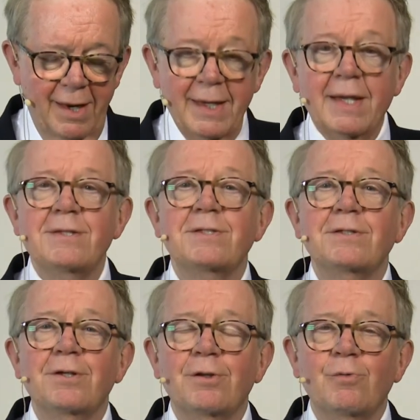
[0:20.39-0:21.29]
I
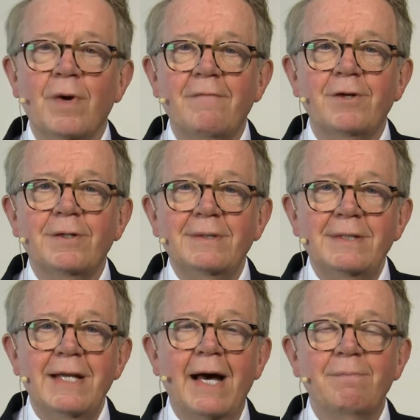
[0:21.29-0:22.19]
listen to the river
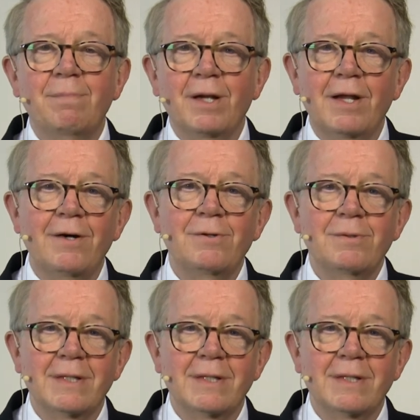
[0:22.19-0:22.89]
down below,